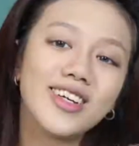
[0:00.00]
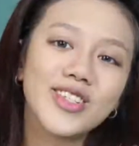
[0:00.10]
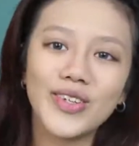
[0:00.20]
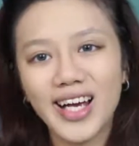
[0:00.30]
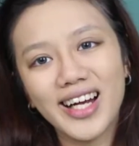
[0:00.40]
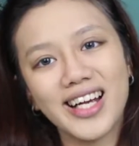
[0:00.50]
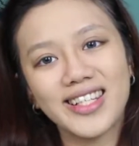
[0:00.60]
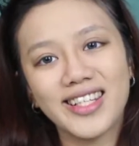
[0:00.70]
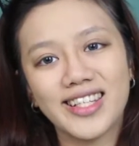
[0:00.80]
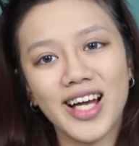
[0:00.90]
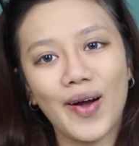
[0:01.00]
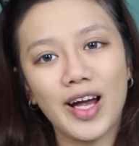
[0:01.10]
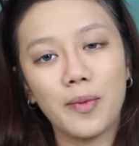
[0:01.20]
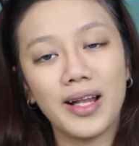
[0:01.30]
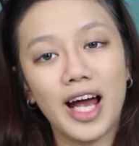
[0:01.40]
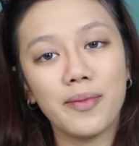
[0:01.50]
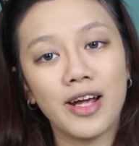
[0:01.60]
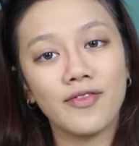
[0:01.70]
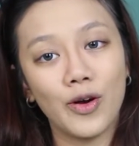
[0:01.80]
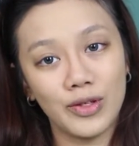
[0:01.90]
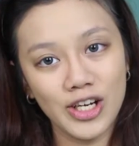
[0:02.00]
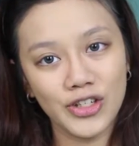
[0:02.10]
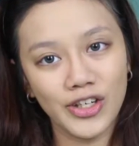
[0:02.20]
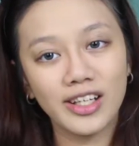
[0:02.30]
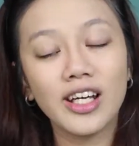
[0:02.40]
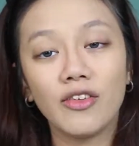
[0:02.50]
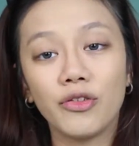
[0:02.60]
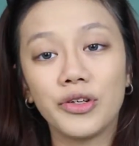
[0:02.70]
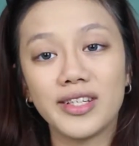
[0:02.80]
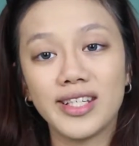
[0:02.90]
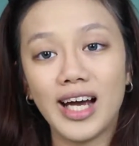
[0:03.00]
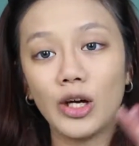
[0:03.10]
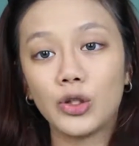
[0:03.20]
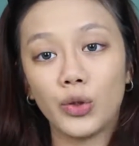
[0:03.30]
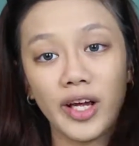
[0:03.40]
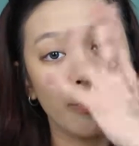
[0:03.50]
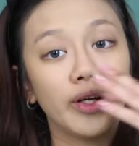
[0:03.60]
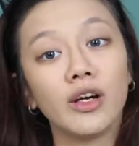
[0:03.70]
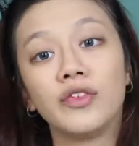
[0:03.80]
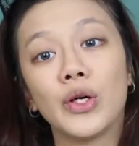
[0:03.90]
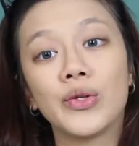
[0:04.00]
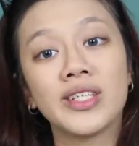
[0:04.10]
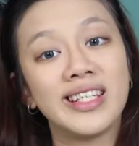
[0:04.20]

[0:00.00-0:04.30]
So yeah guys, this is how I apply my foundation. If you want to see how to get rid of those